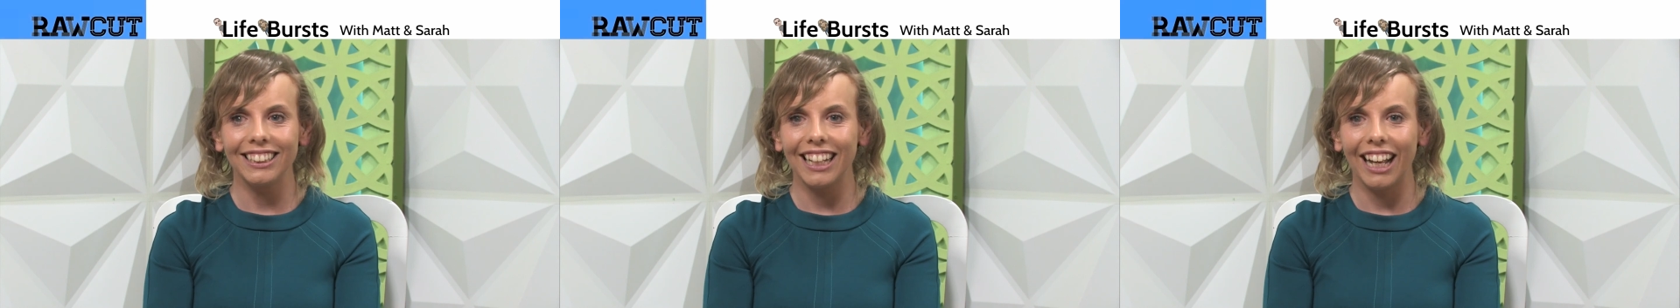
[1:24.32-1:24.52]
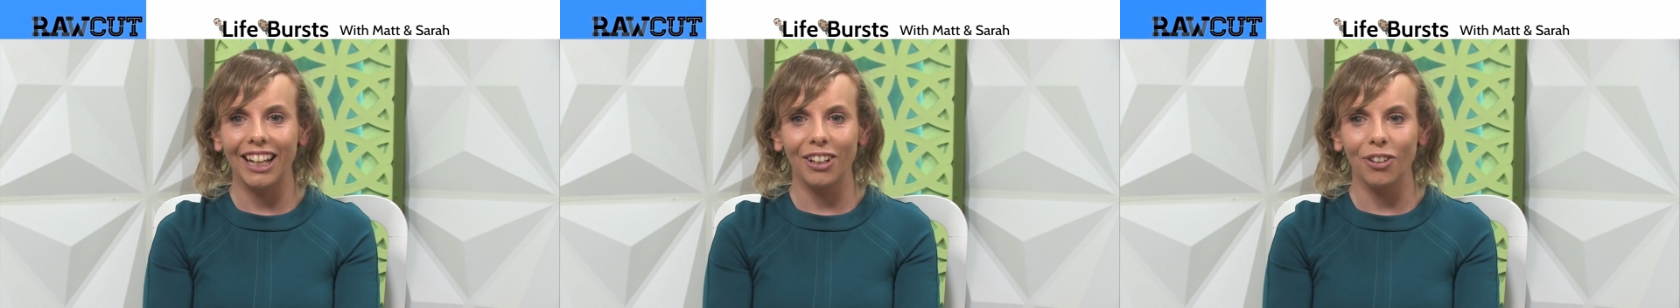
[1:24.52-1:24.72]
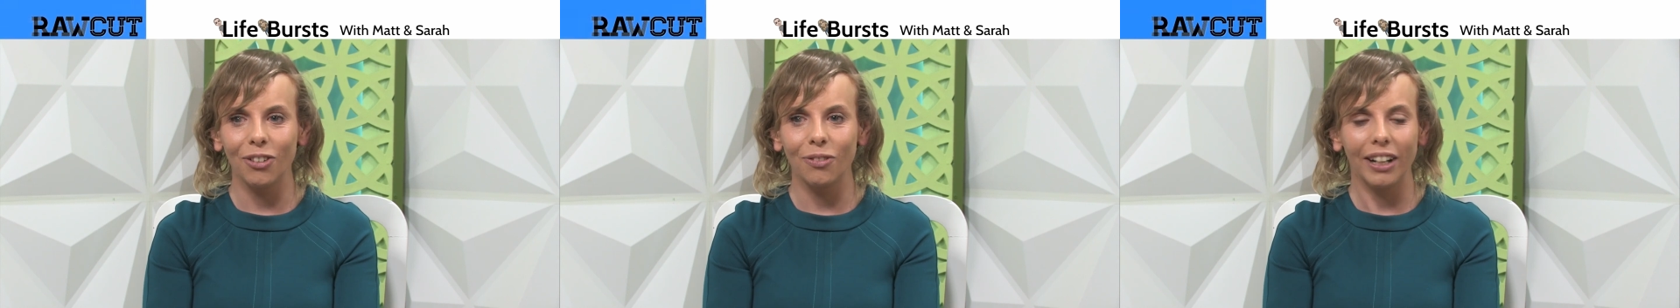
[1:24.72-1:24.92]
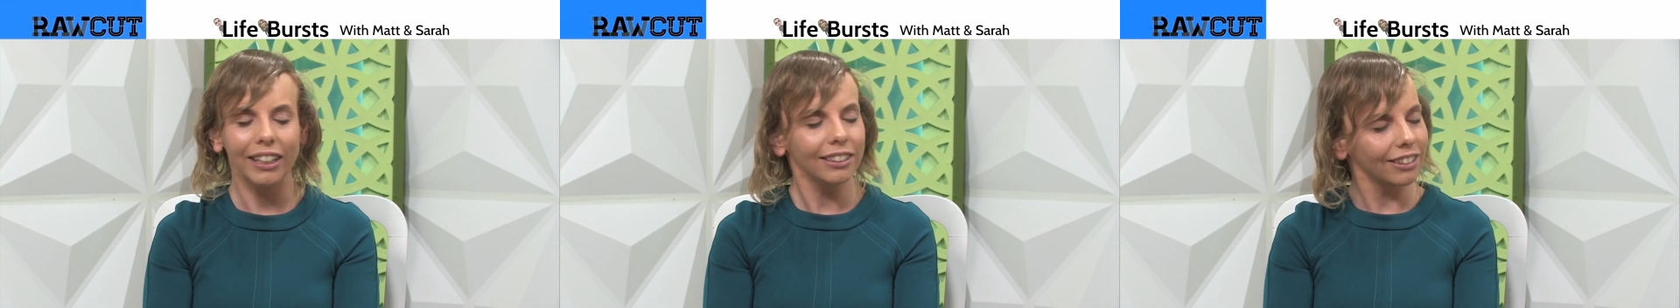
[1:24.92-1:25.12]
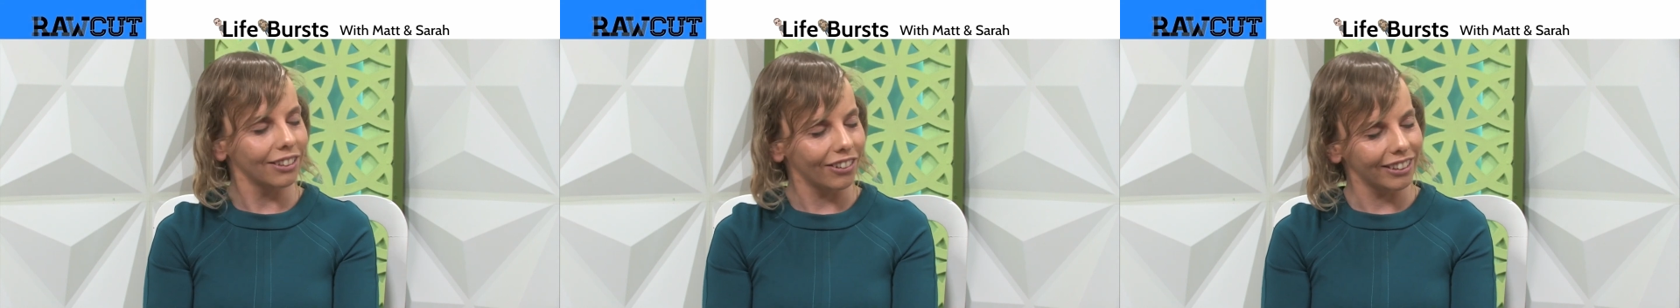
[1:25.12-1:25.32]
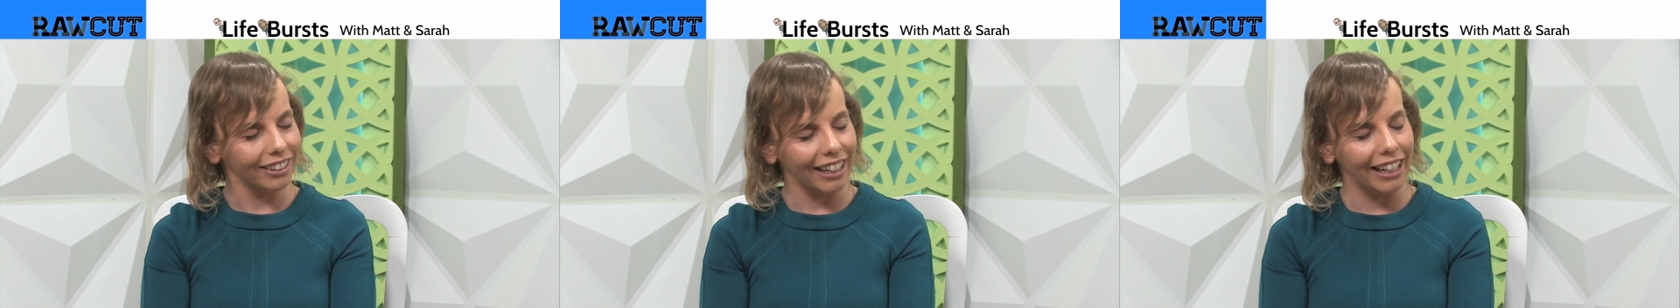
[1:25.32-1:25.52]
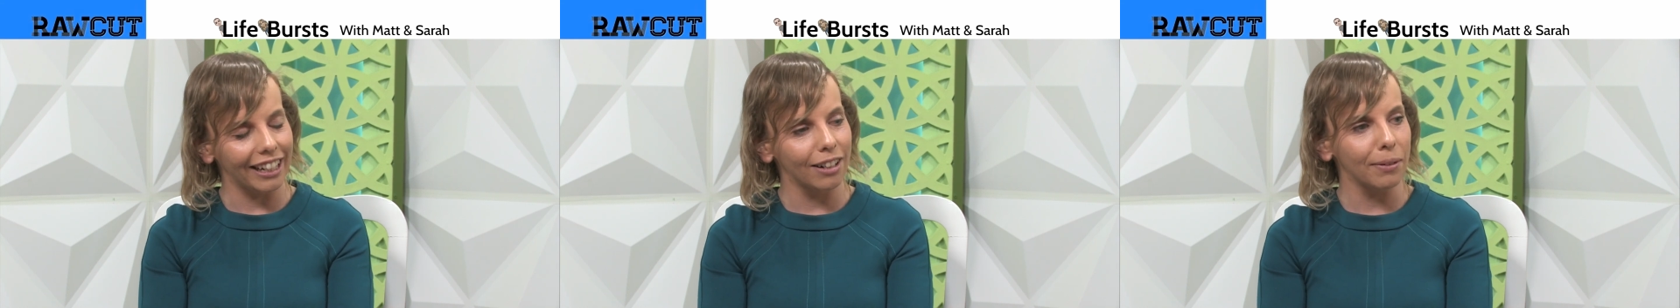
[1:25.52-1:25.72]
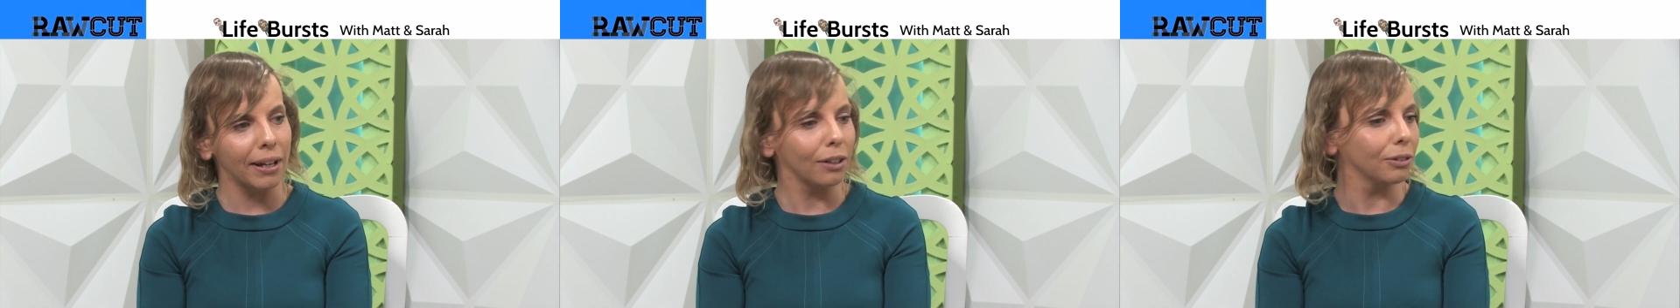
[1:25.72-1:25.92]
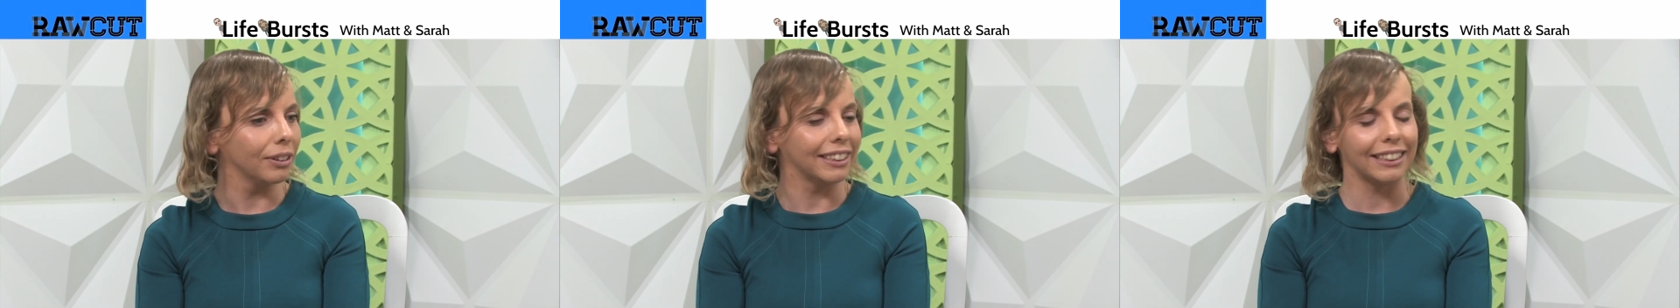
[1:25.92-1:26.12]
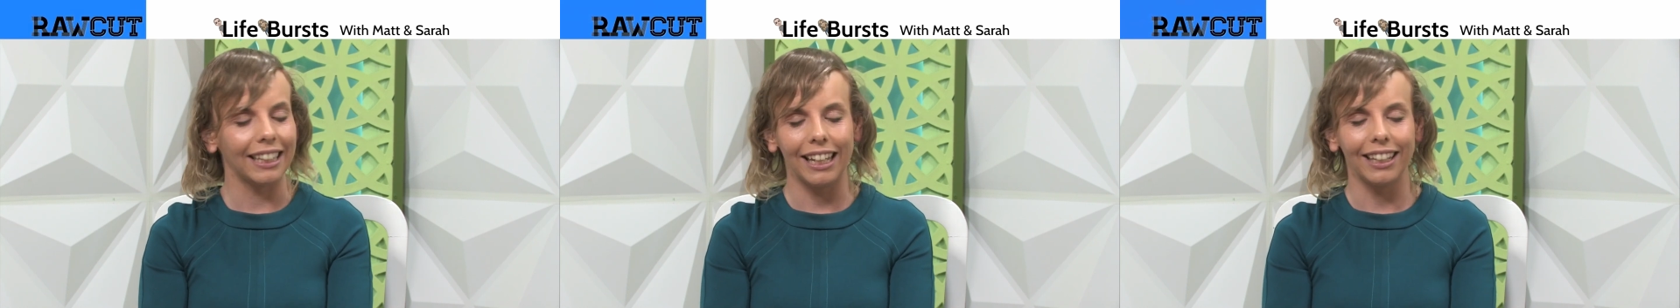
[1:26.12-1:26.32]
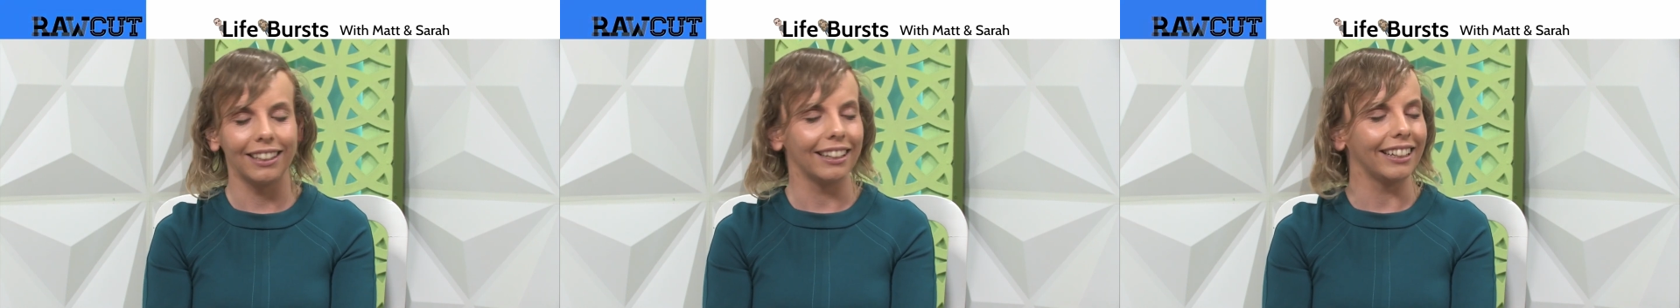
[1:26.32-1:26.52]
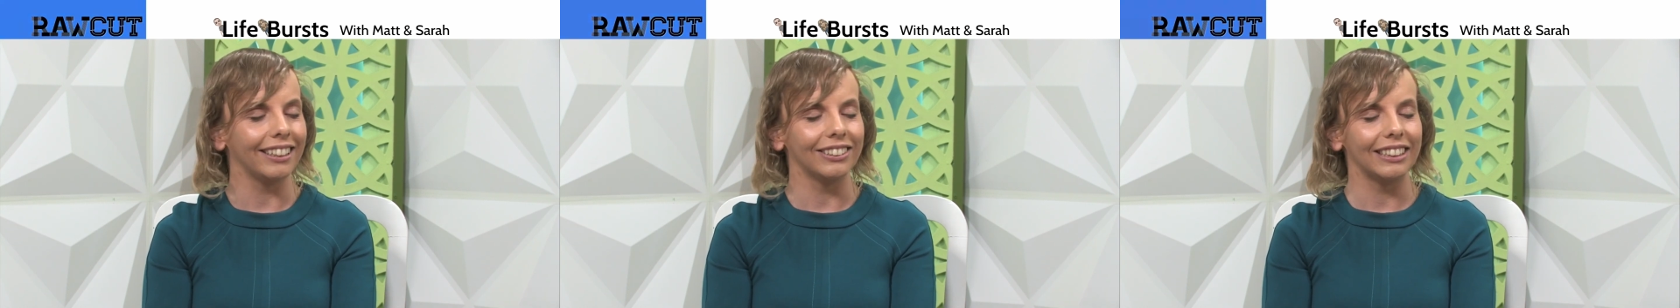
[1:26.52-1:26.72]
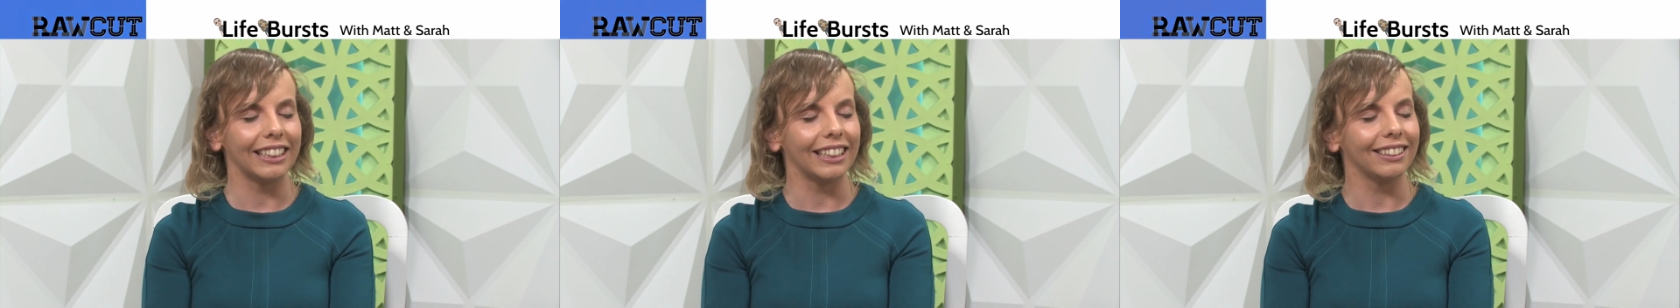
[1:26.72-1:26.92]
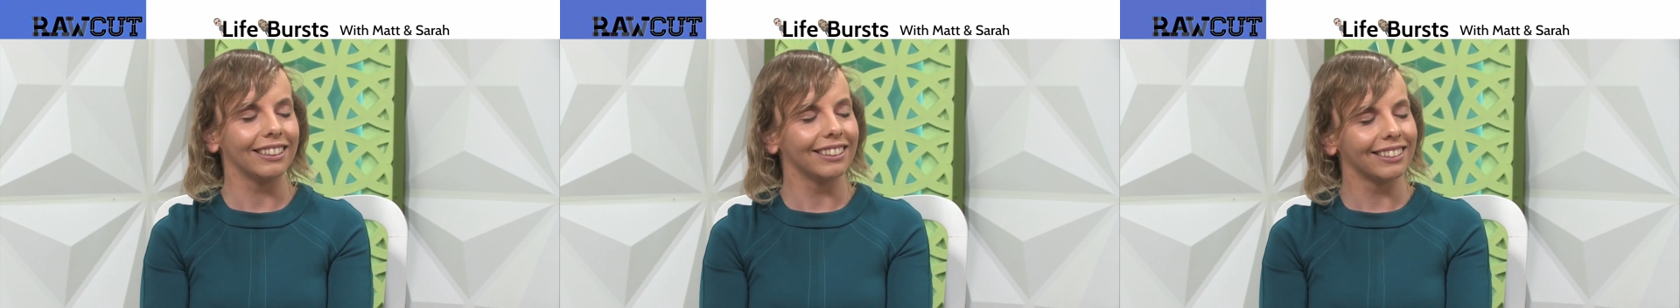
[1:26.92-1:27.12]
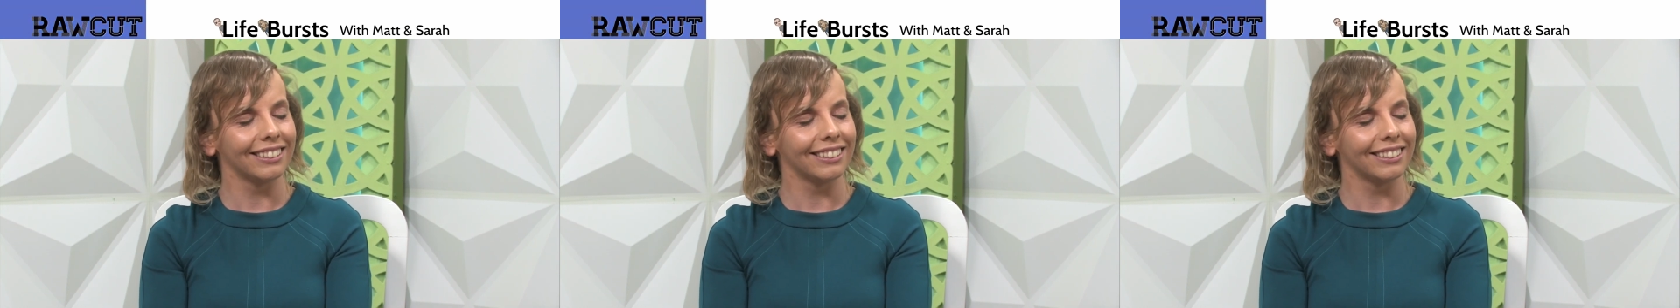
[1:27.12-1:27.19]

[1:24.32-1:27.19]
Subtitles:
that you went on and about all the skiing that you did.